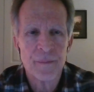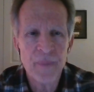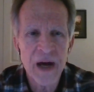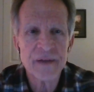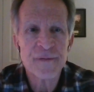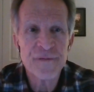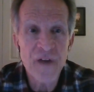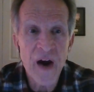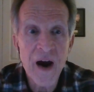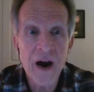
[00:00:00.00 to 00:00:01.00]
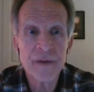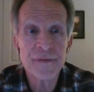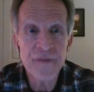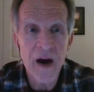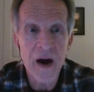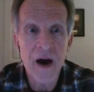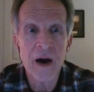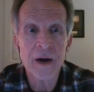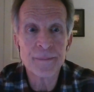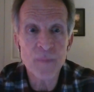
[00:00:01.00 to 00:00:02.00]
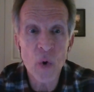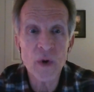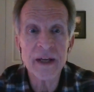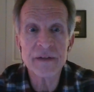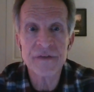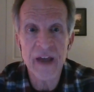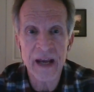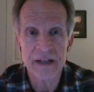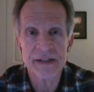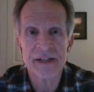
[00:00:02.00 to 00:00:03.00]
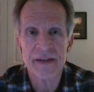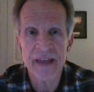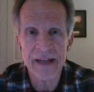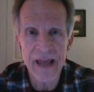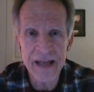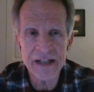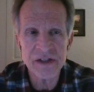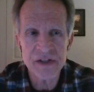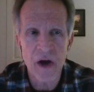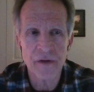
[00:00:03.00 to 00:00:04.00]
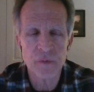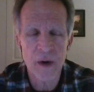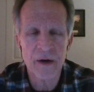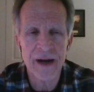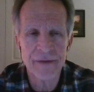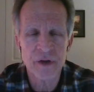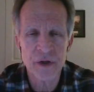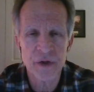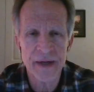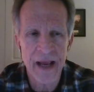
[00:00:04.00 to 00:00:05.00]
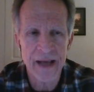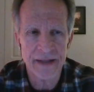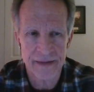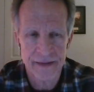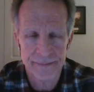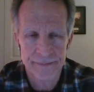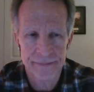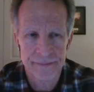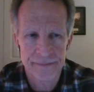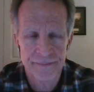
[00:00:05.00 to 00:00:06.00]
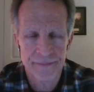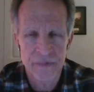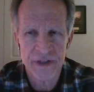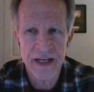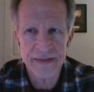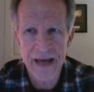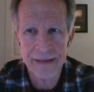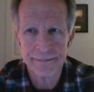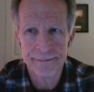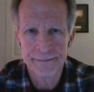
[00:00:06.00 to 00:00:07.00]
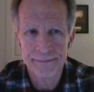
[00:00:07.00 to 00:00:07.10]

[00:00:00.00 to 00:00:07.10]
but far, far more advanced than any software ever created. Did you get that?